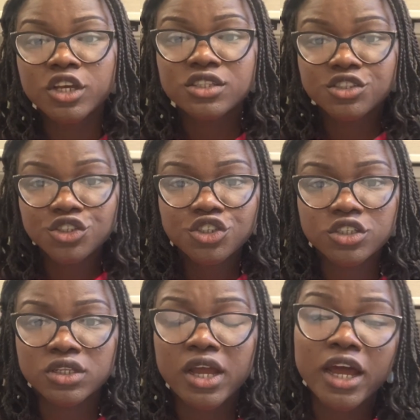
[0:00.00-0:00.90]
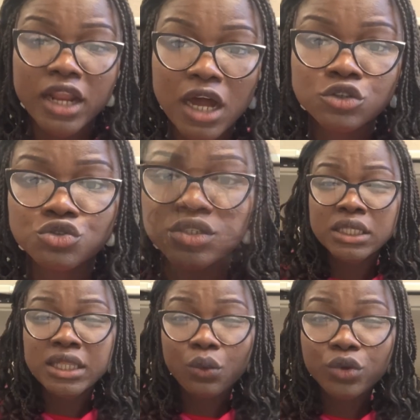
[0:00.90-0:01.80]
teaching and outreach
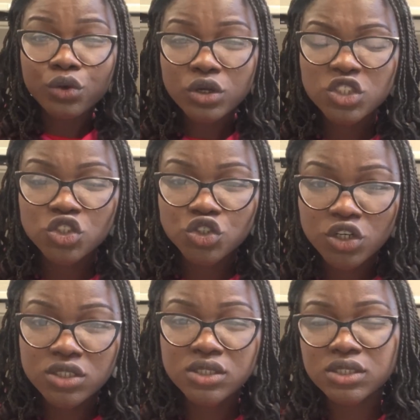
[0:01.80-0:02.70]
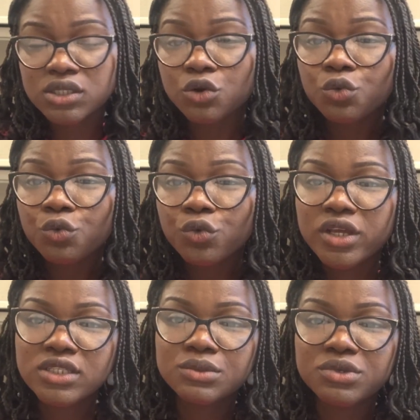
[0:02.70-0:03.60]
that will not just
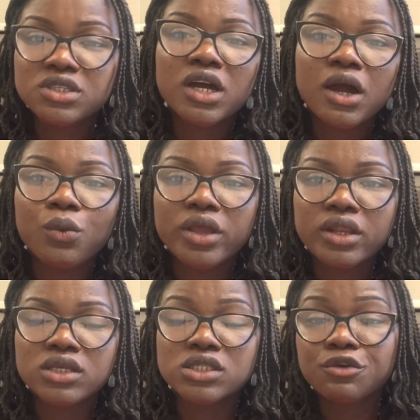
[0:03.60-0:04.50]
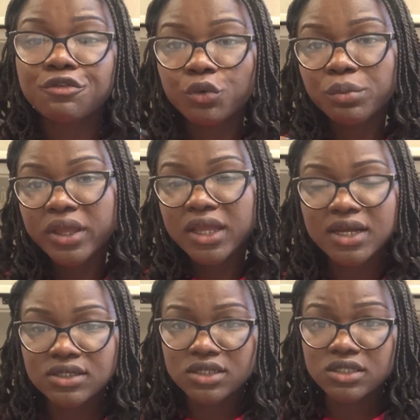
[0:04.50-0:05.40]
raise media awareness for women
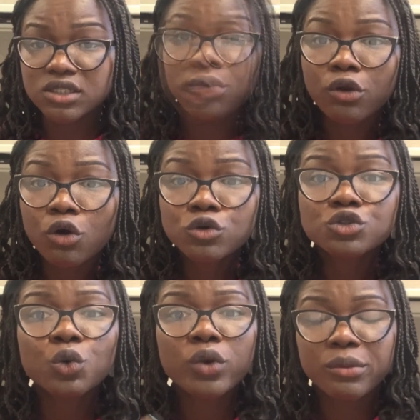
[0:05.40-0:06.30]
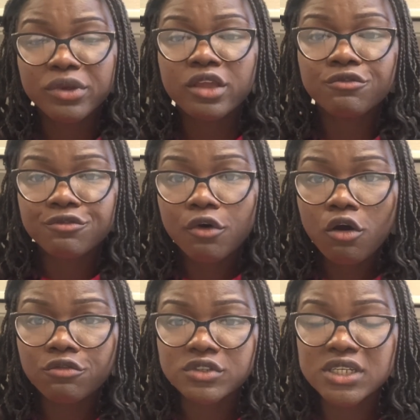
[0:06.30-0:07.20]
candidacy, but also will be
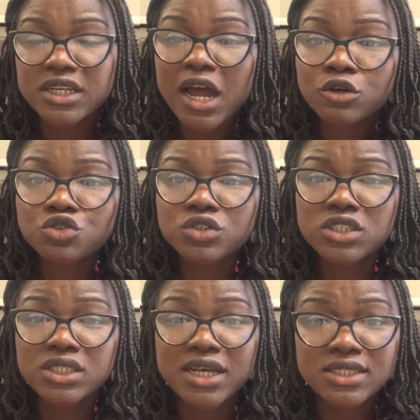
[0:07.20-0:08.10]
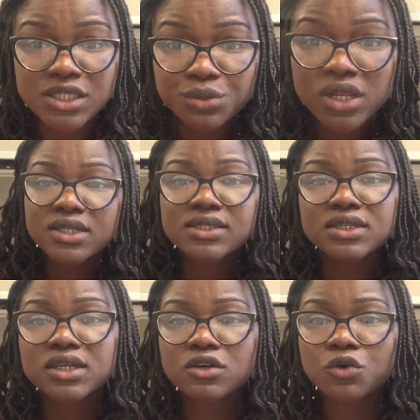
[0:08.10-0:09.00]
involved in outreach that stimulates the
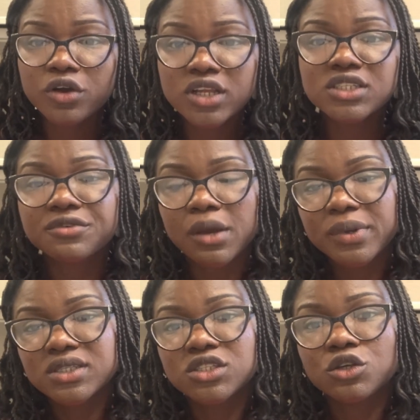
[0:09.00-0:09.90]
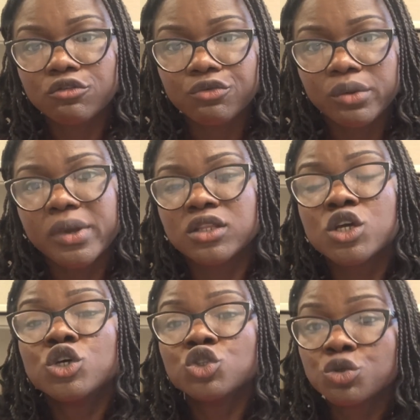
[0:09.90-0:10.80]
cognitive capacity of women
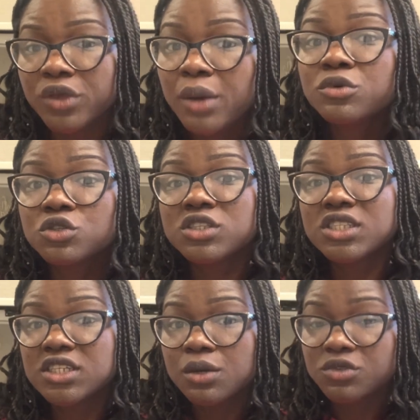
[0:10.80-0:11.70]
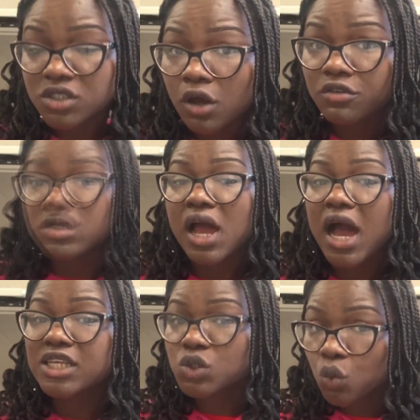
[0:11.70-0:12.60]
to be able to see themselves
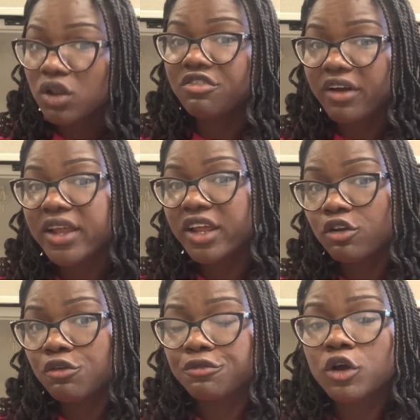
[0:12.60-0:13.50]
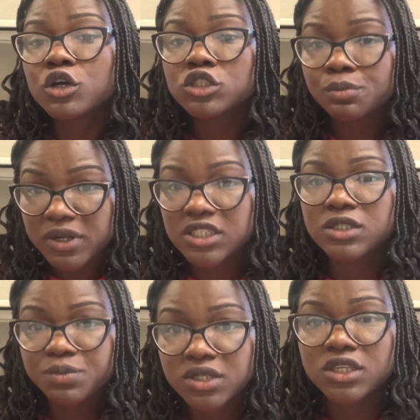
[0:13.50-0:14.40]
as qualified enough to
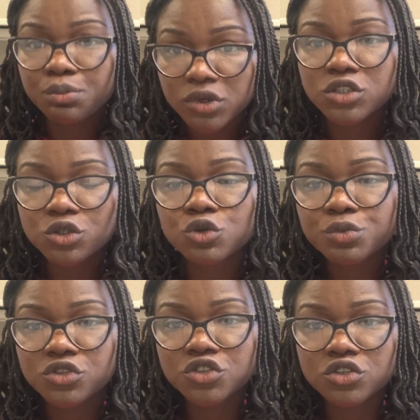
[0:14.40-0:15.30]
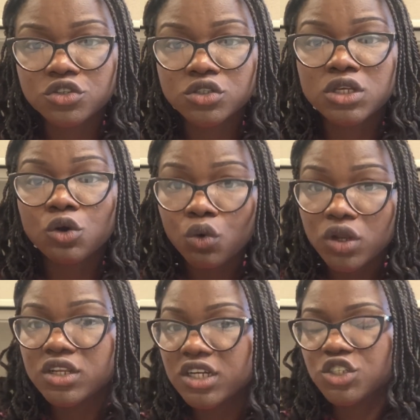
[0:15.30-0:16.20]
participate in political positions or
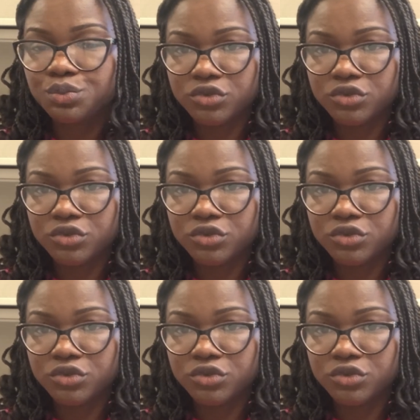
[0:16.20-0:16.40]
leadership